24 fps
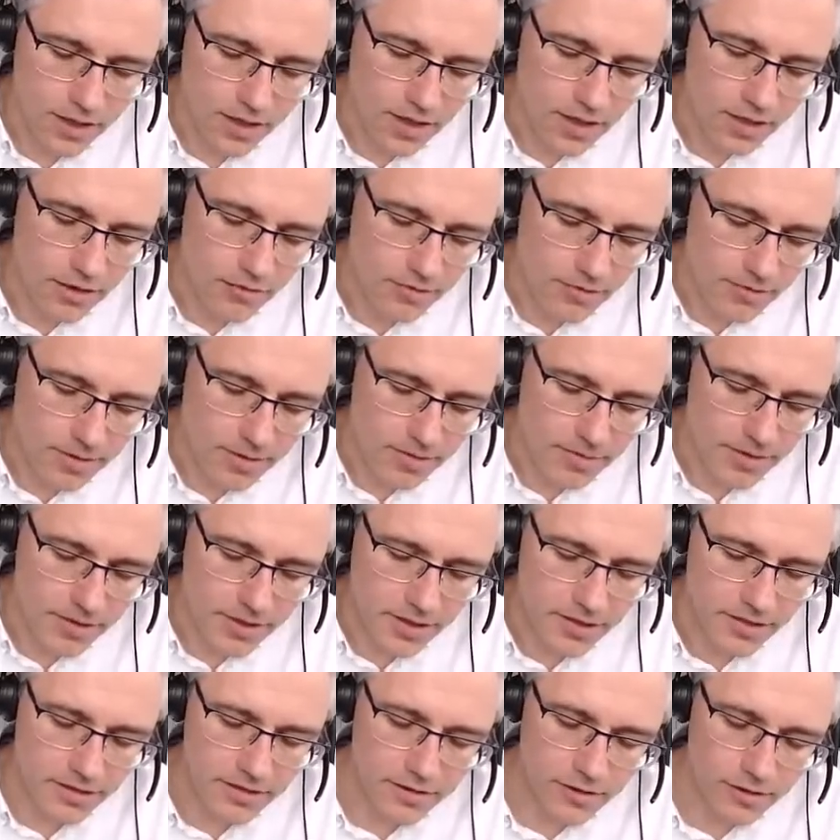Remember
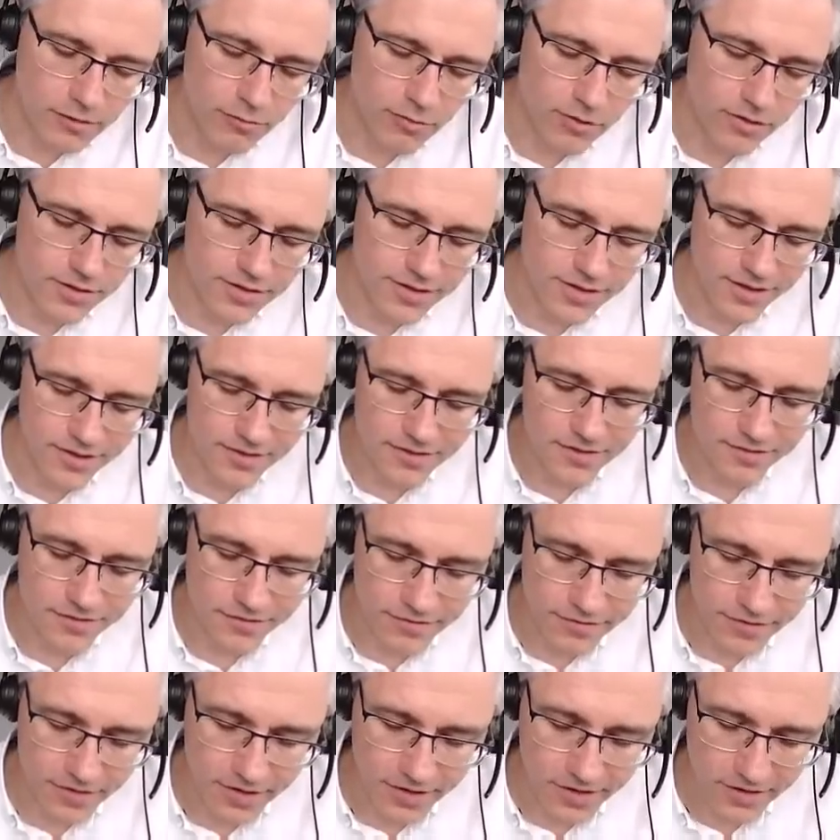that in the
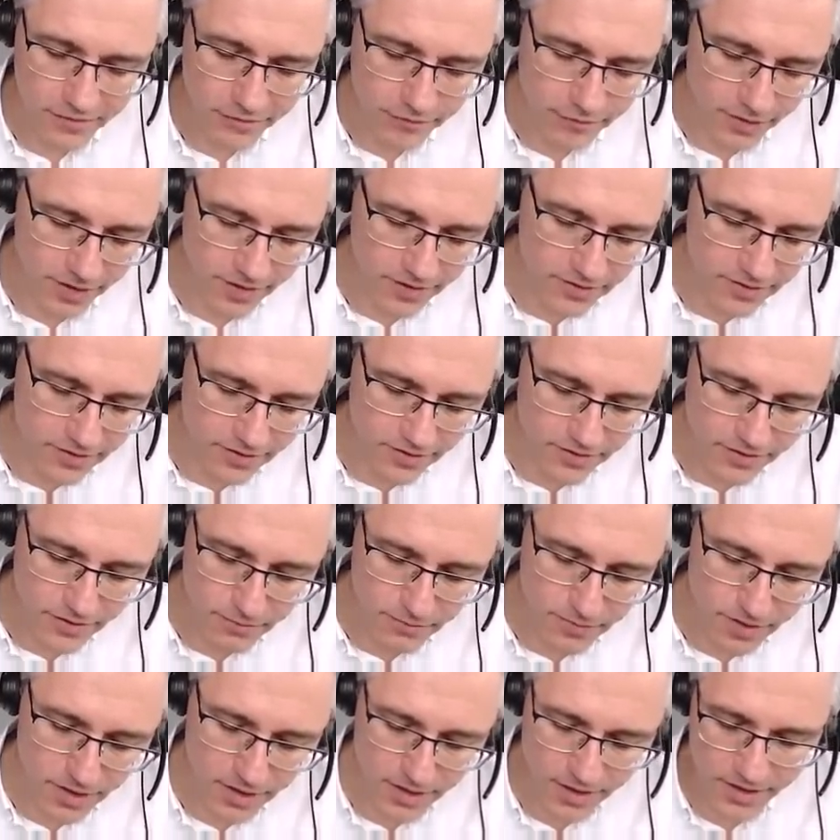qualitative factors
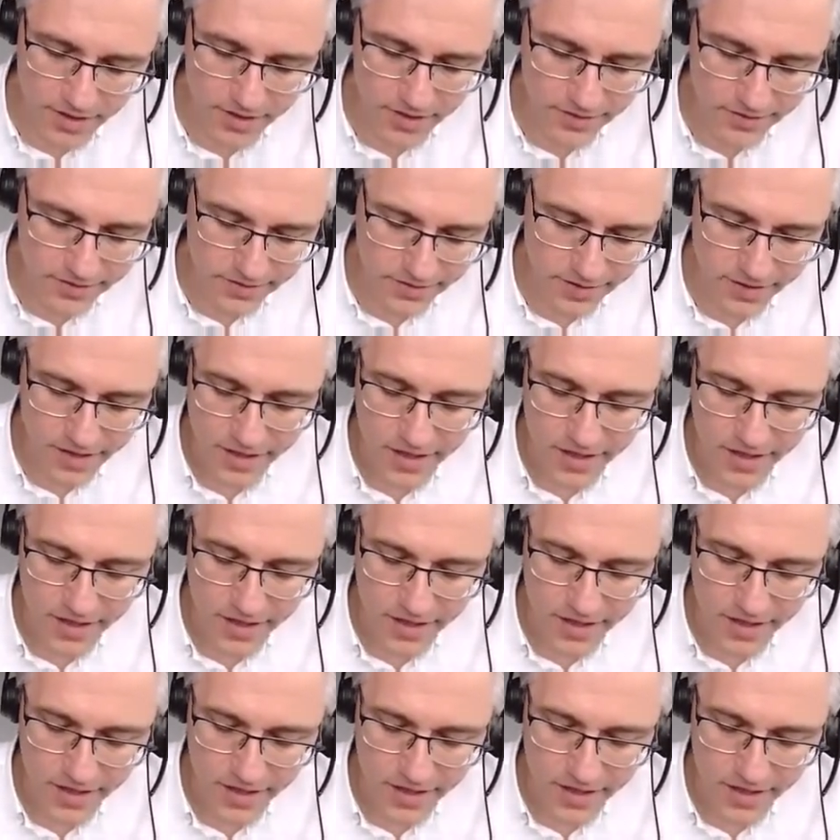we had